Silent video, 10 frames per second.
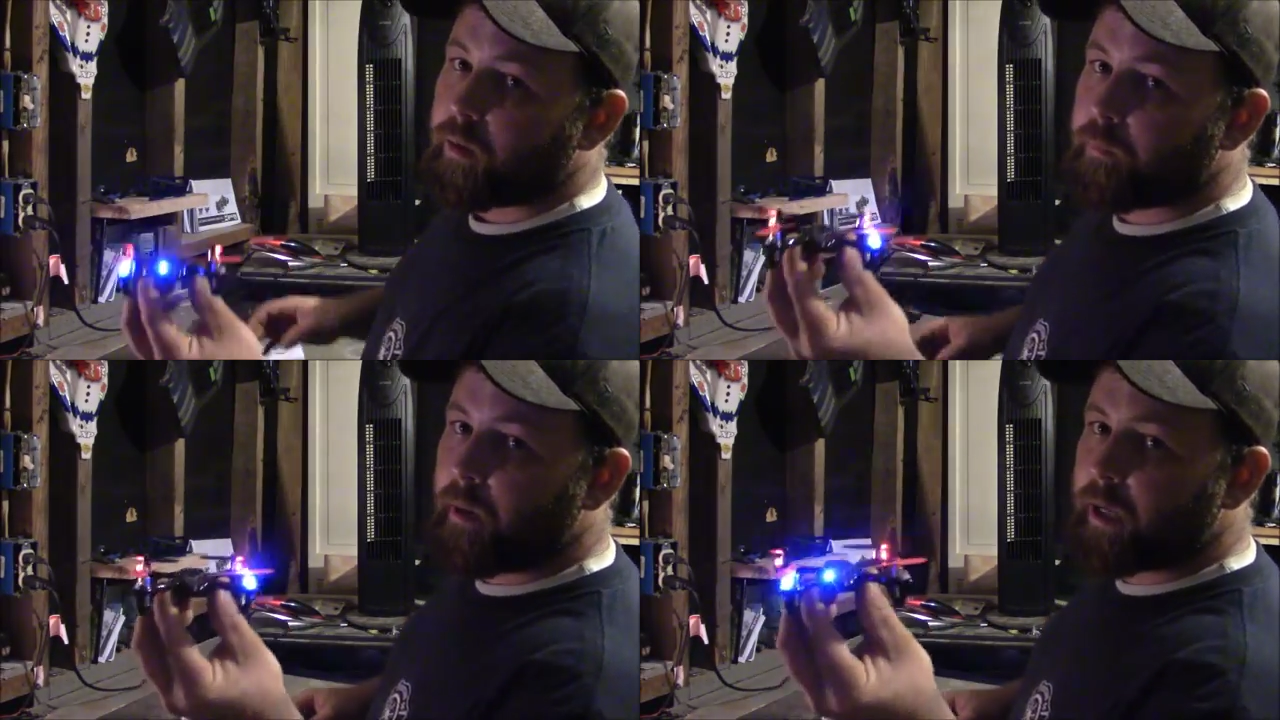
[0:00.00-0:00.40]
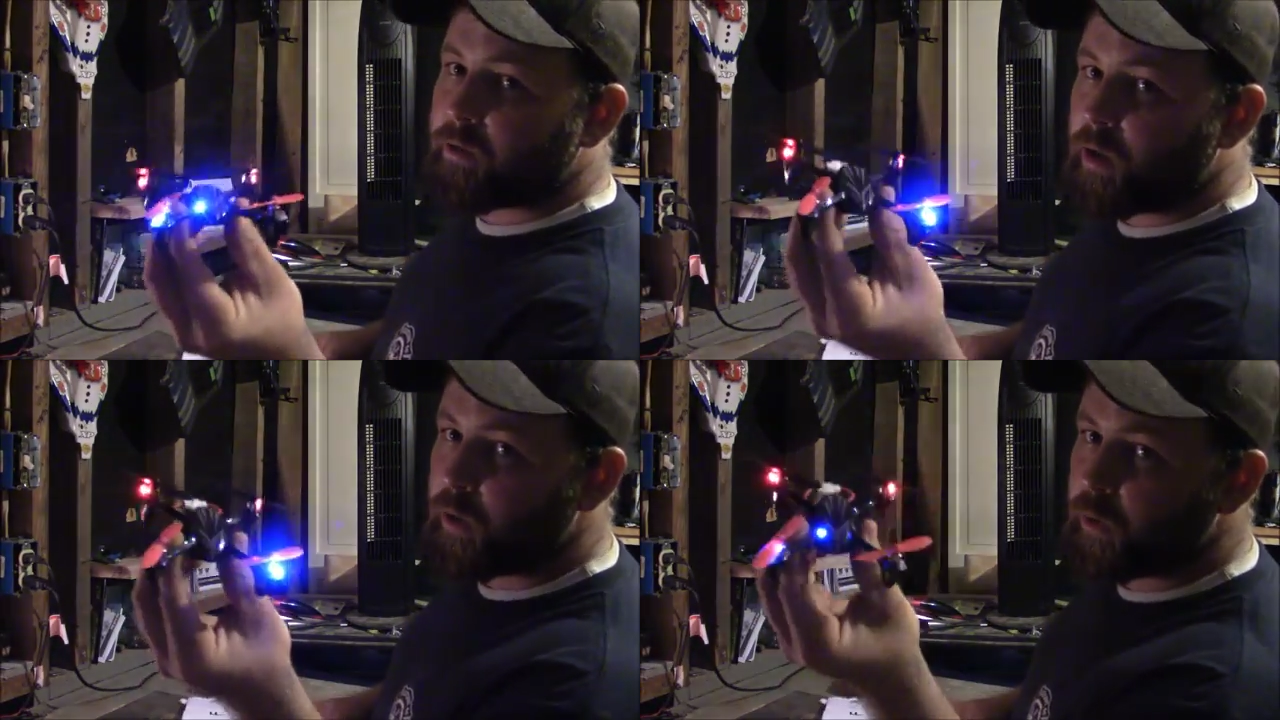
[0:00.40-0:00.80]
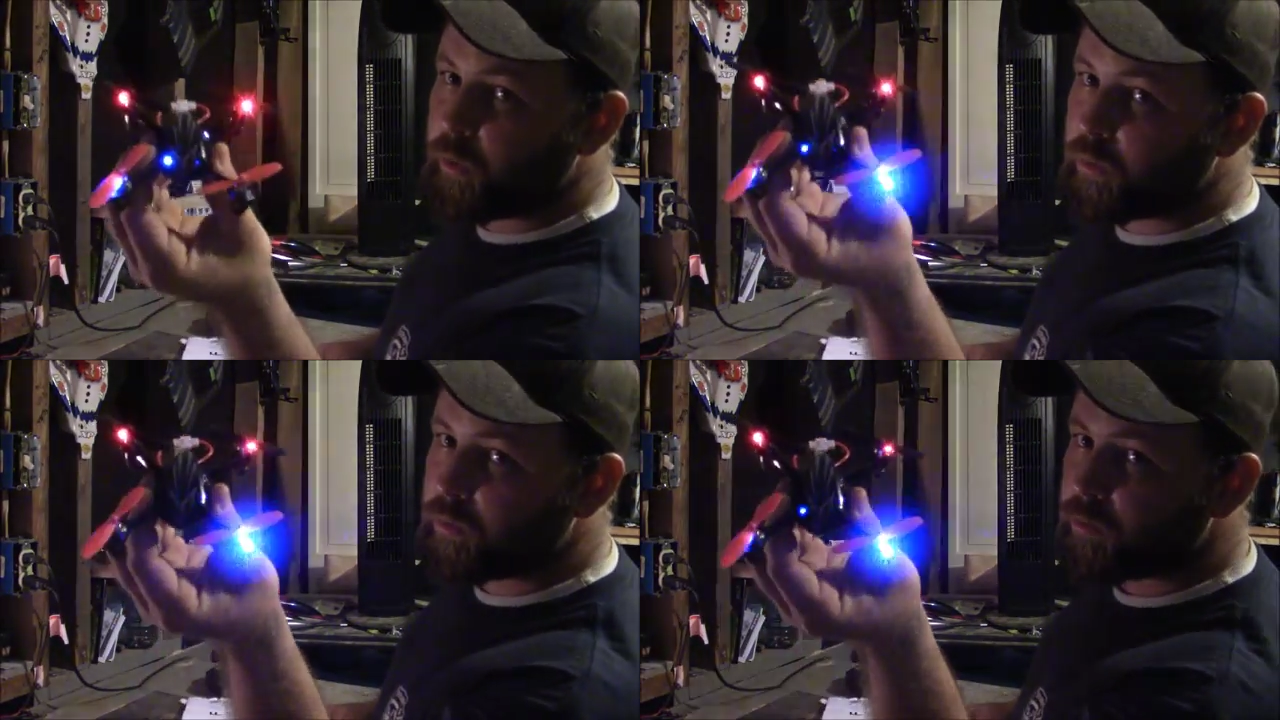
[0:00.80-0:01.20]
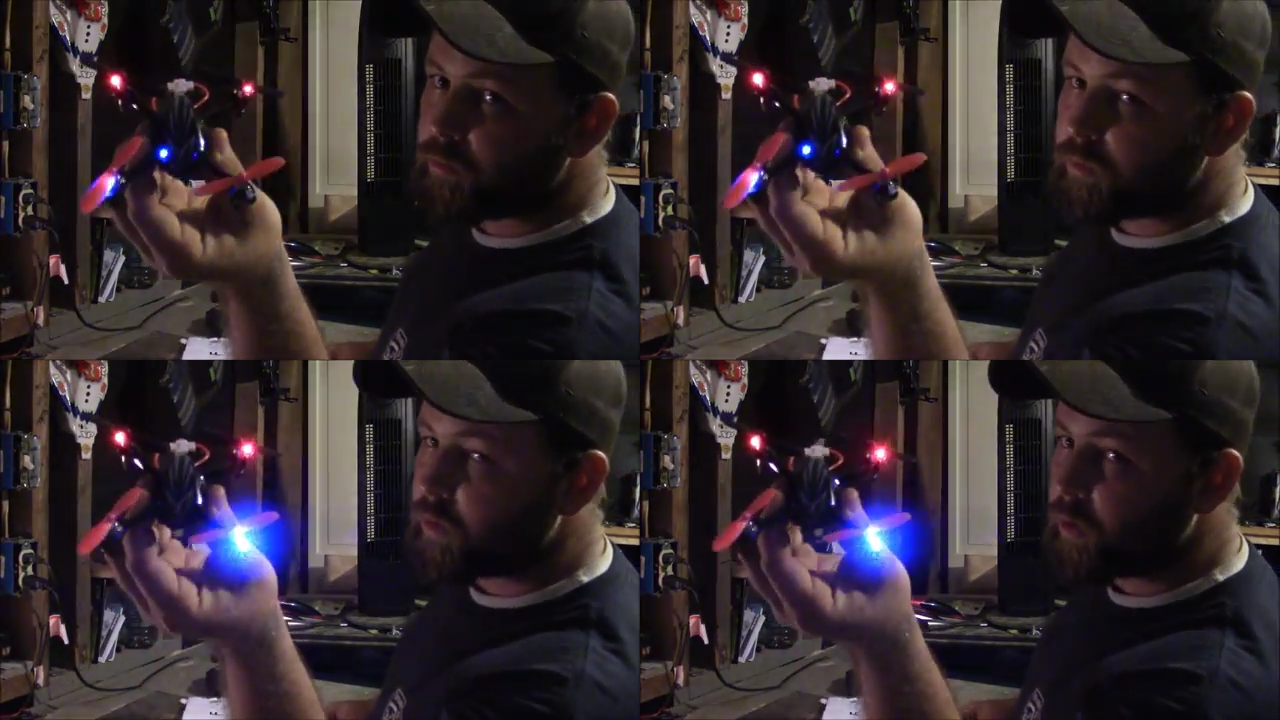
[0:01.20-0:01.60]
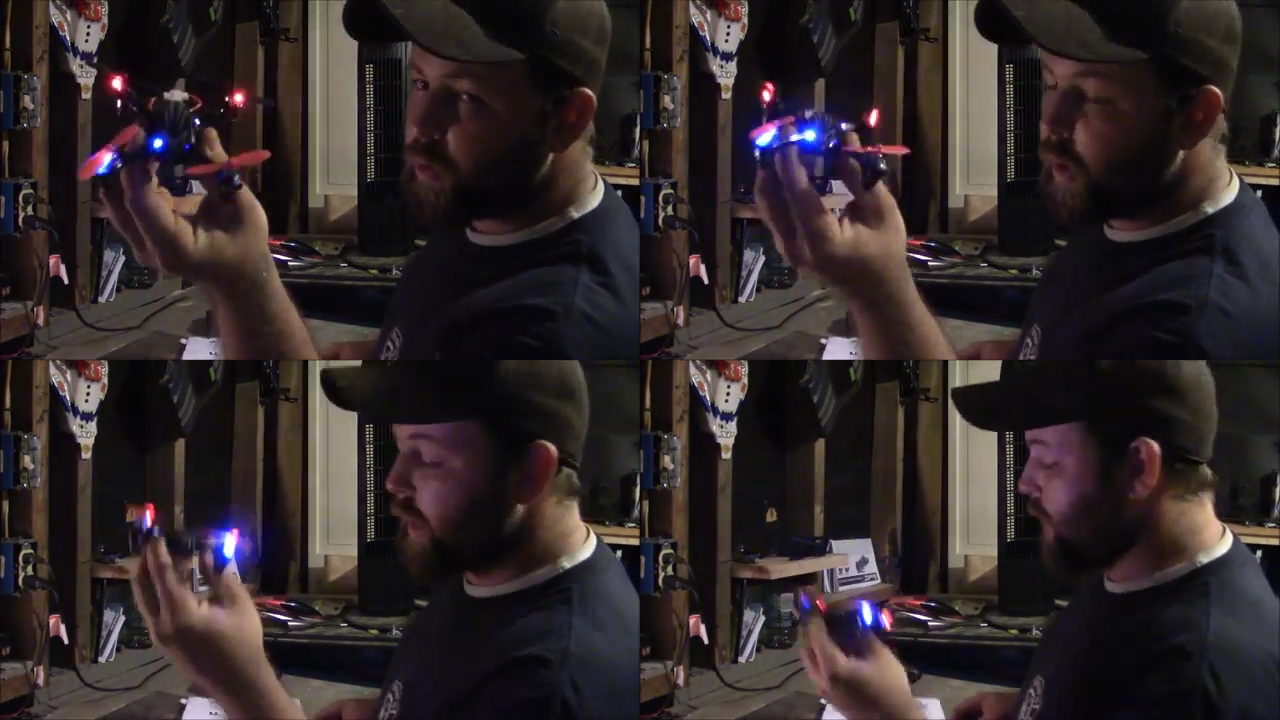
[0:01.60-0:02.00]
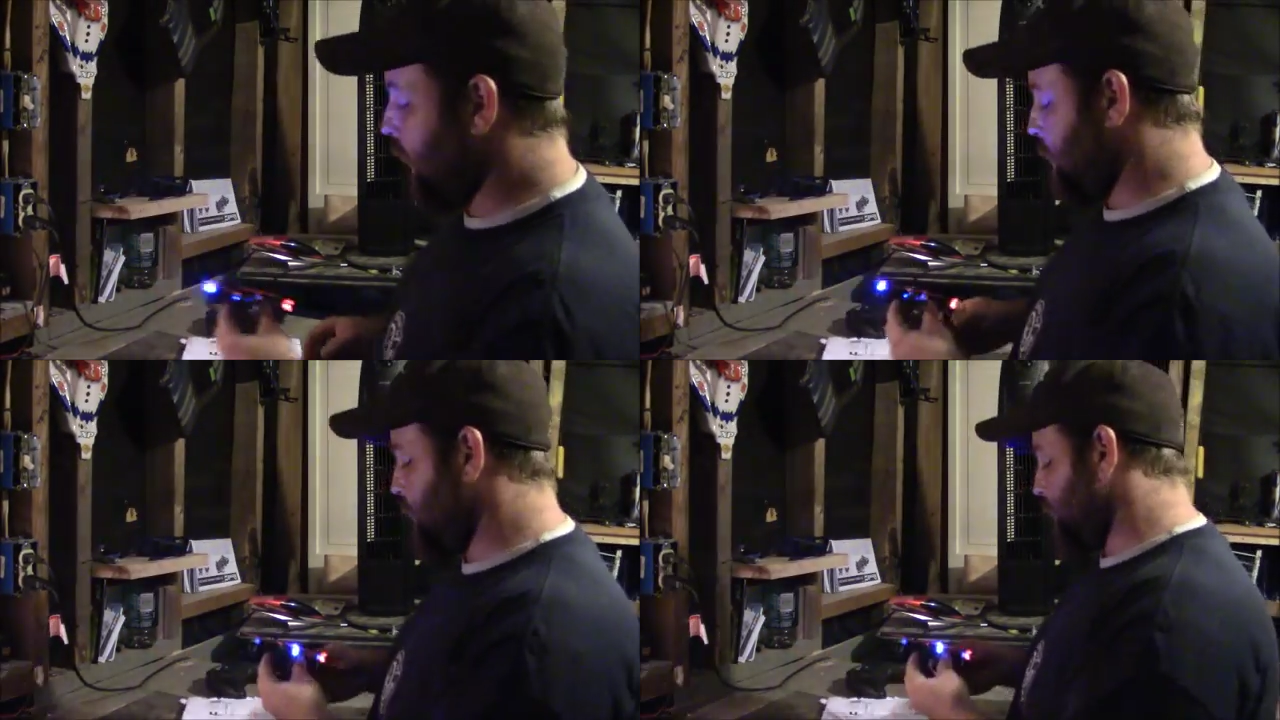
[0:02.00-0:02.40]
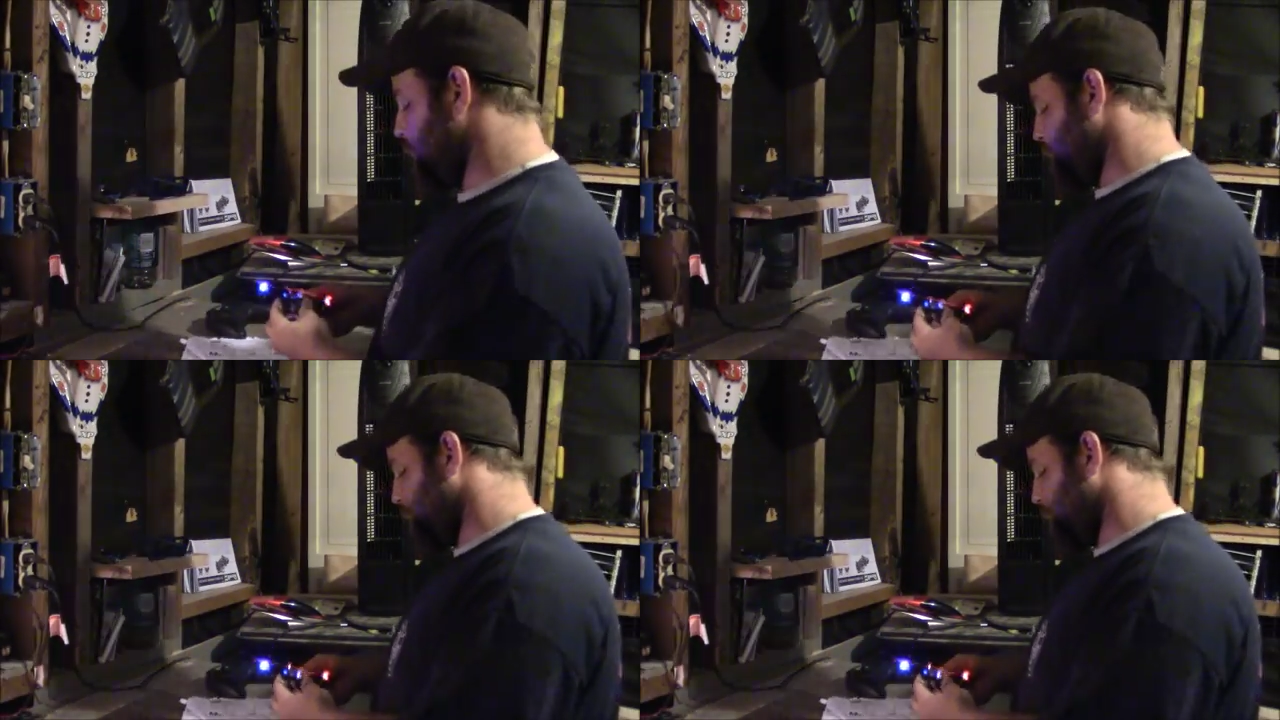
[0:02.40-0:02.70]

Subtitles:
micro quadcopter.